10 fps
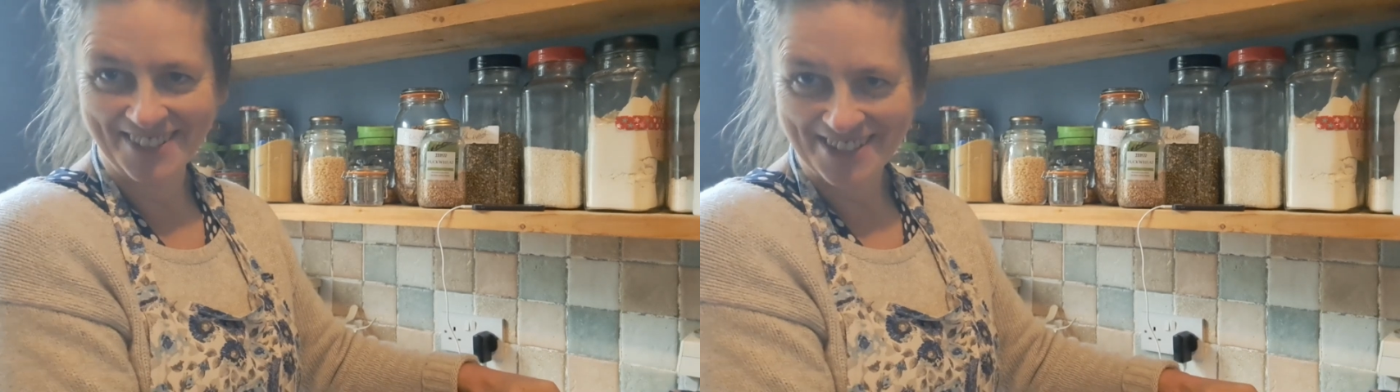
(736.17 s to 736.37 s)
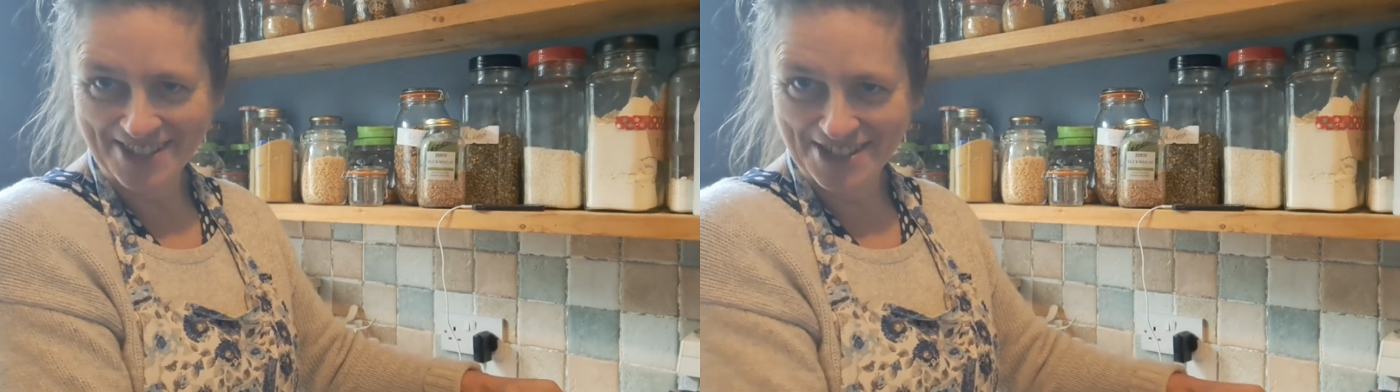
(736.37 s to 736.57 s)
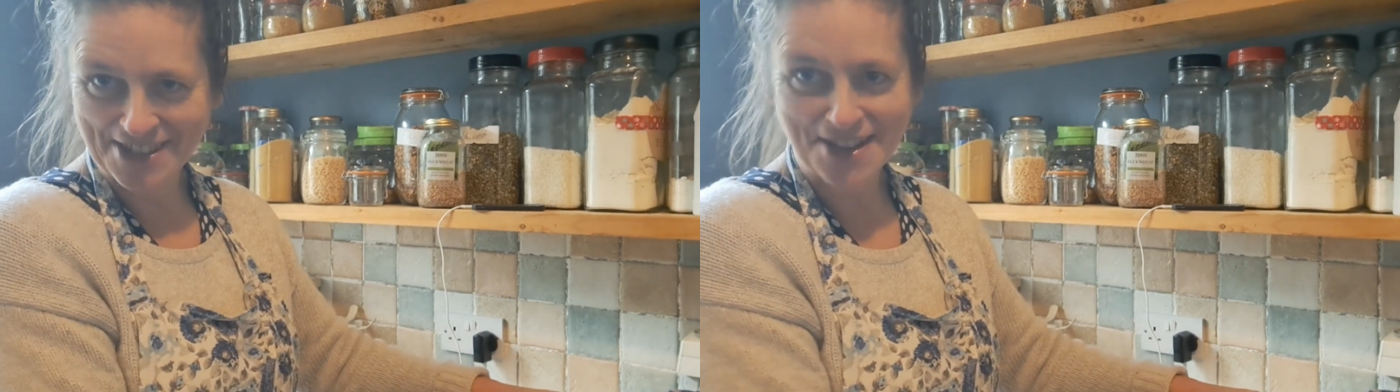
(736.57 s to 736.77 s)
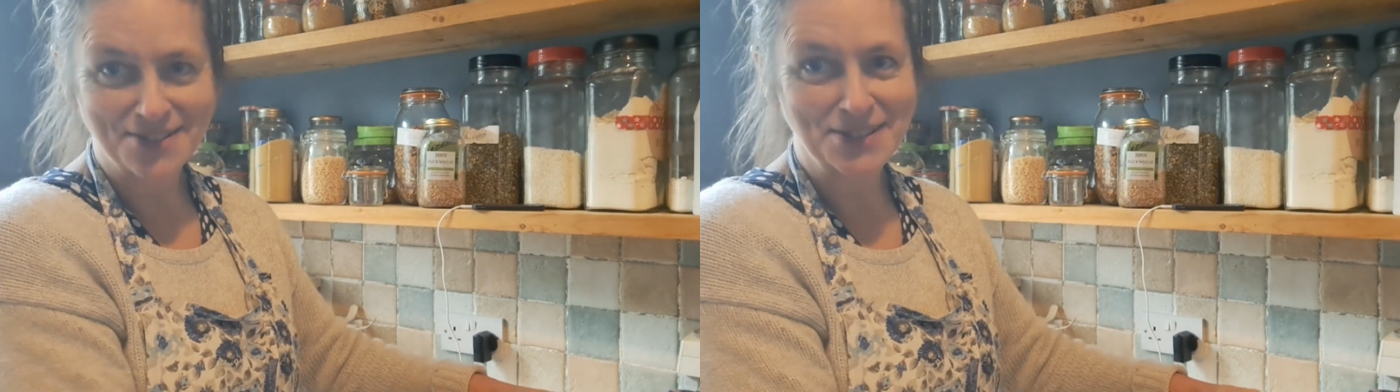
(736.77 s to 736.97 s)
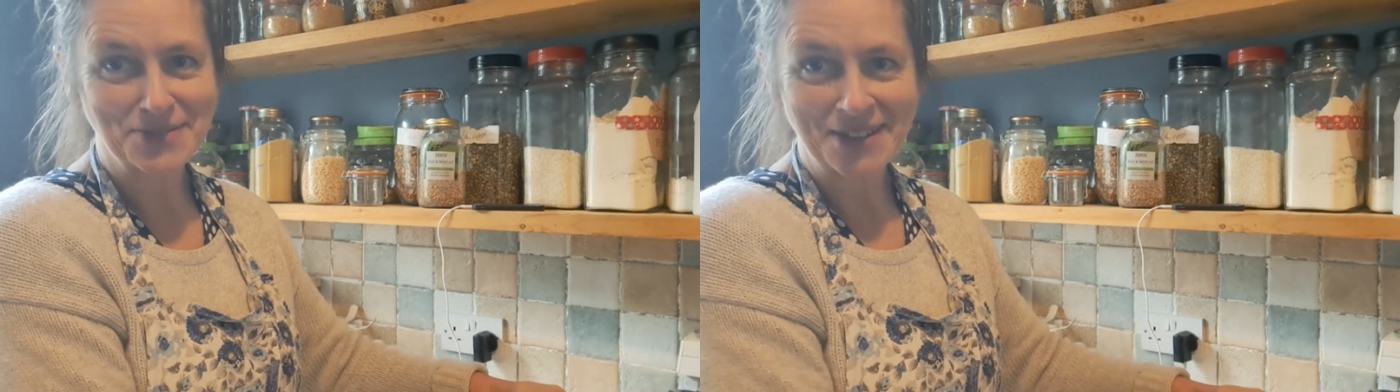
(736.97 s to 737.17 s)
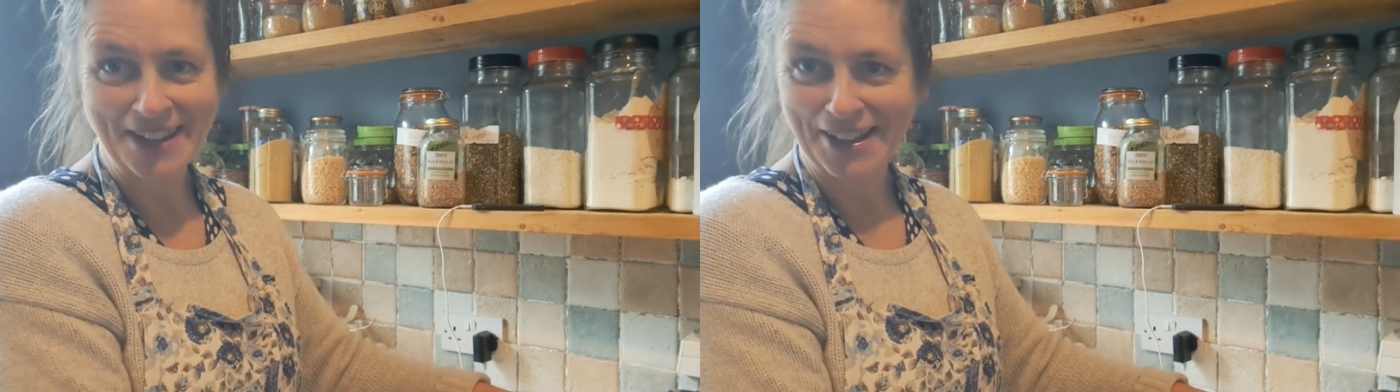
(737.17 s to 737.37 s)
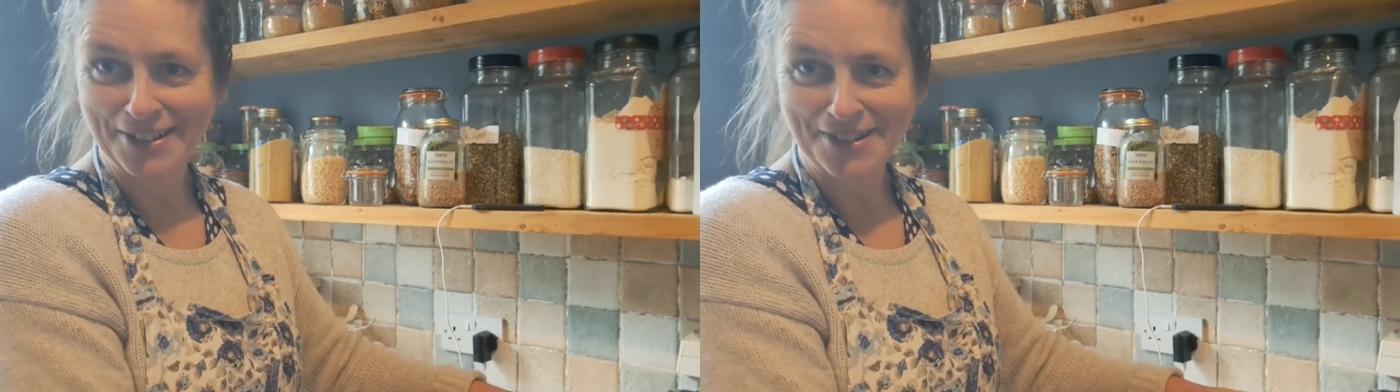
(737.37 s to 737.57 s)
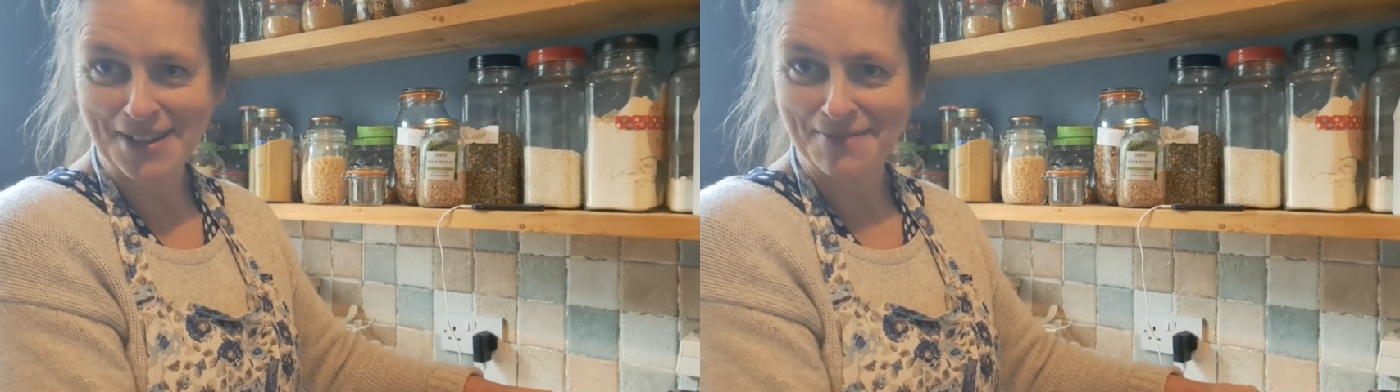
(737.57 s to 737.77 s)
It's so sweet and
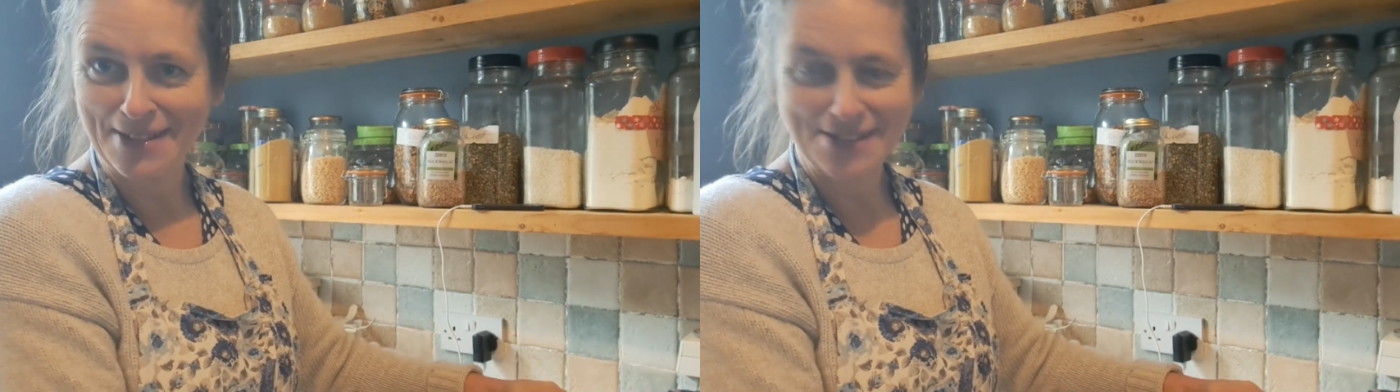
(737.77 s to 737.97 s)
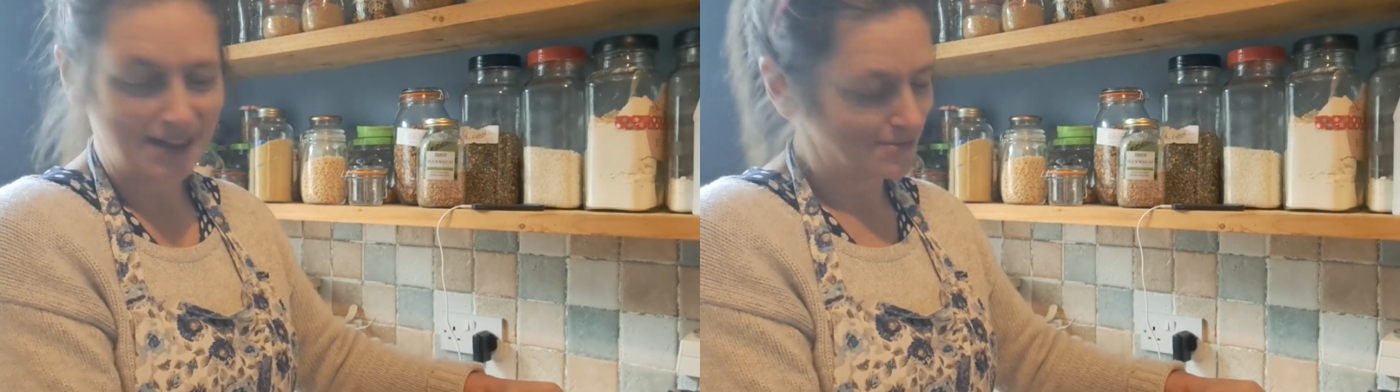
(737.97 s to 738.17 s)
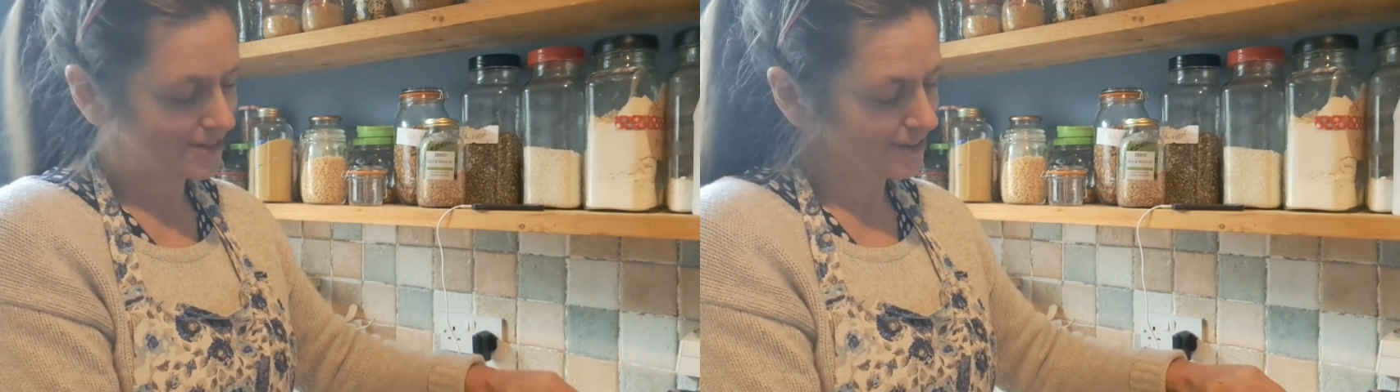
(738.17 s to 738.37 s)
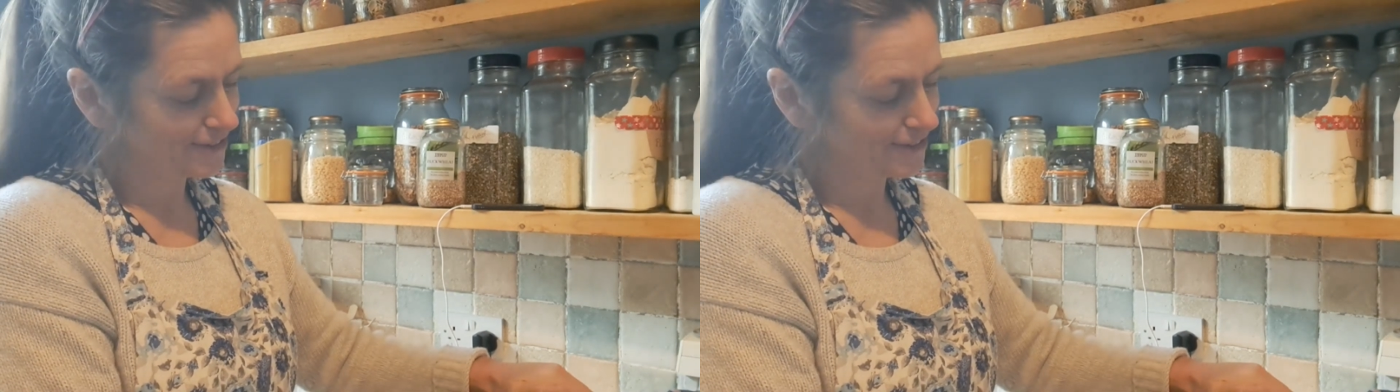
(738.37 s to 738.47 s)
creamy, it's absolutely